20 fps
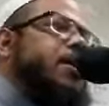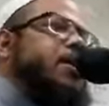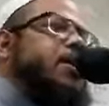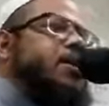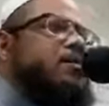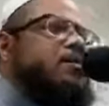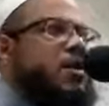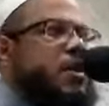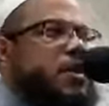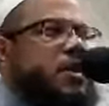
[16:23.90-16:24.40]

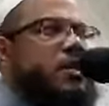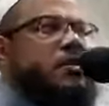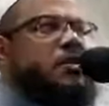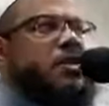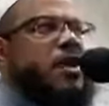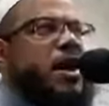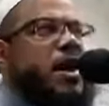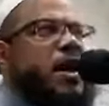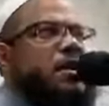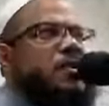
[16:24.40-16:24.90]
if it is
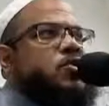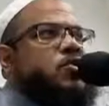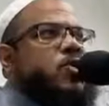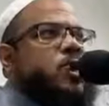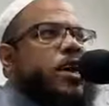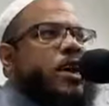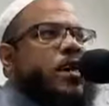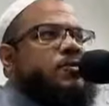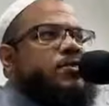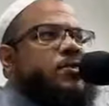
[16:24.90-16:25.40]
as you
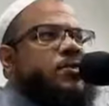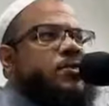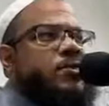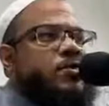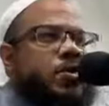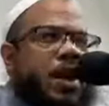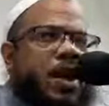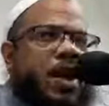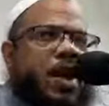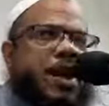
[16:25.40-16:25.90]
have
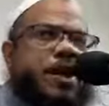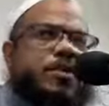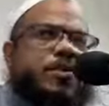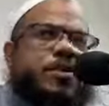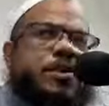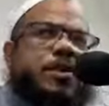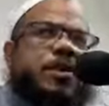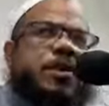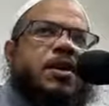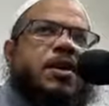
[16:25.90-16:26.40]

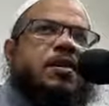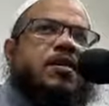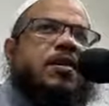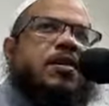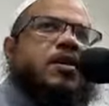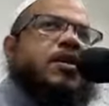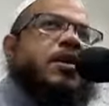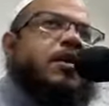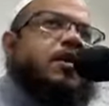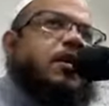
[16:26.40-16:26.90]
described,
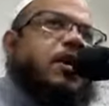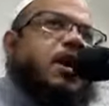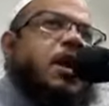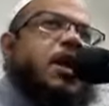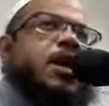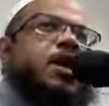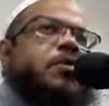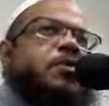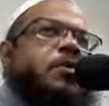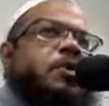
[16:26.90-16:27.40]
then
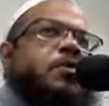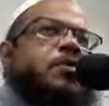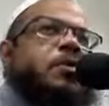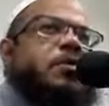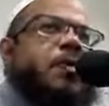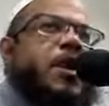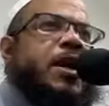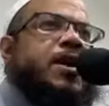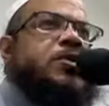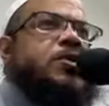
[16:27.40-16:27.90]
Allah will
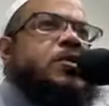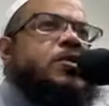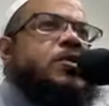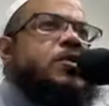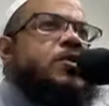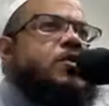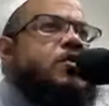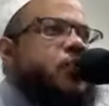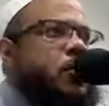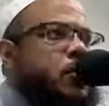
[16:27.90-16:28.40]
remain your
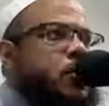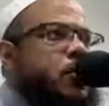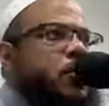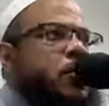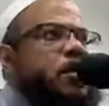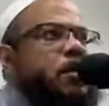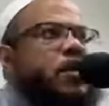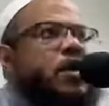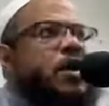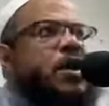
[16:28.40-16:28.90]

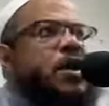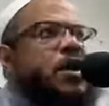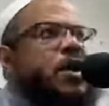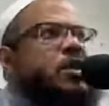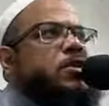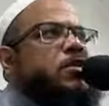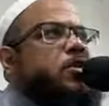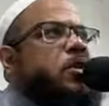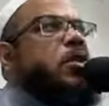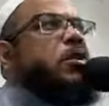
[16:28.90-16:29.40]
supporter
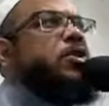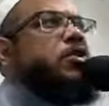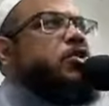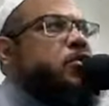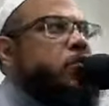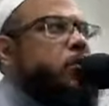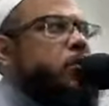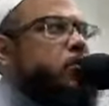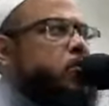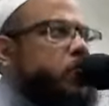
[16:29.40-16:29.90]
as long as
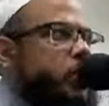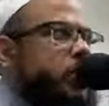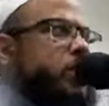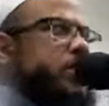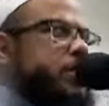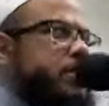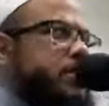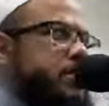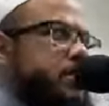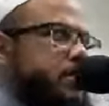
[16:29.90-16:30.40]
you are doing
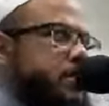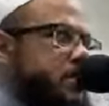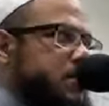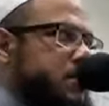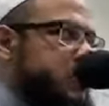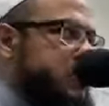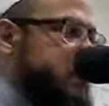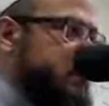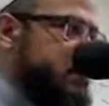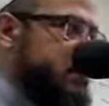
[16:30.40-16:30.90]
this.
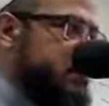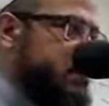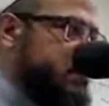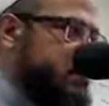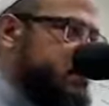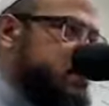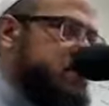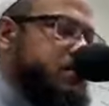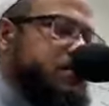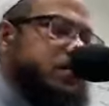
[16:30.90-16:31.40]

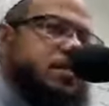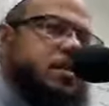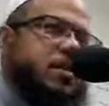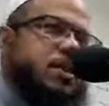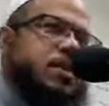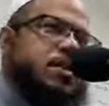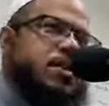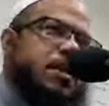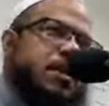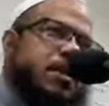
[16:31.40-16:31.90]

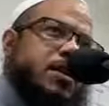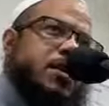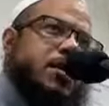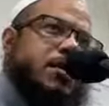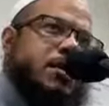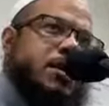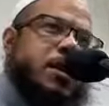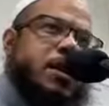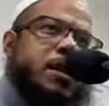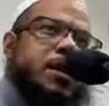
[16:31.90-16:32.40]
He said that
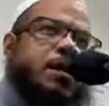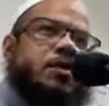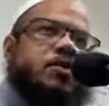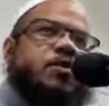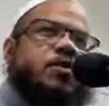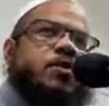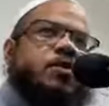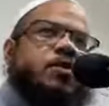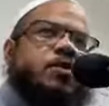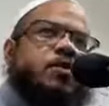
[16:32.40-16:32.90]
Allah
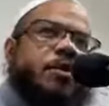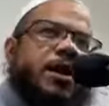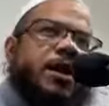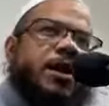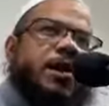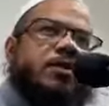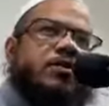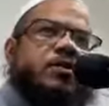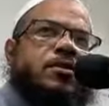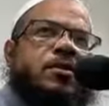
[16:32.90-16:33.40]
will
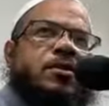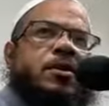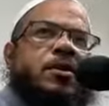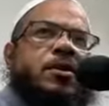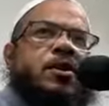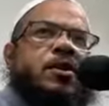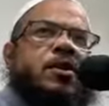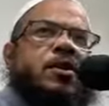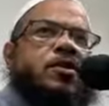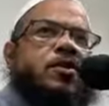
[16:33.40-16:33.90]
remain
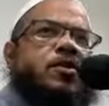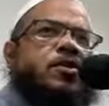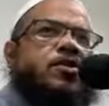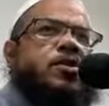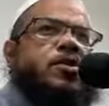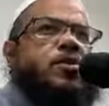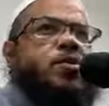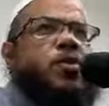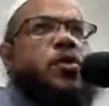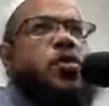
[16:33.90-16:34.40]
your
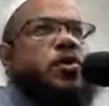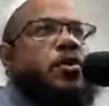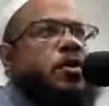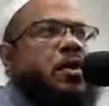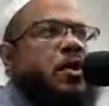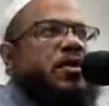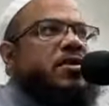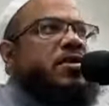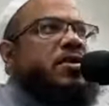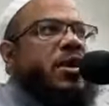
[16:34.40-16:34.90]
supporter,
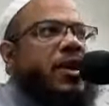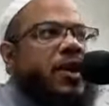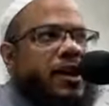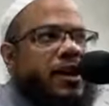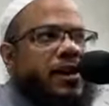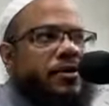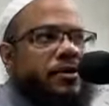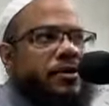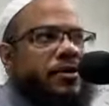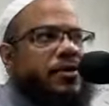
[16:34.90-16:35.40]
a
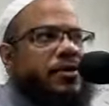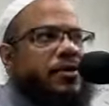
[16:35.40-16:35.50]
zahir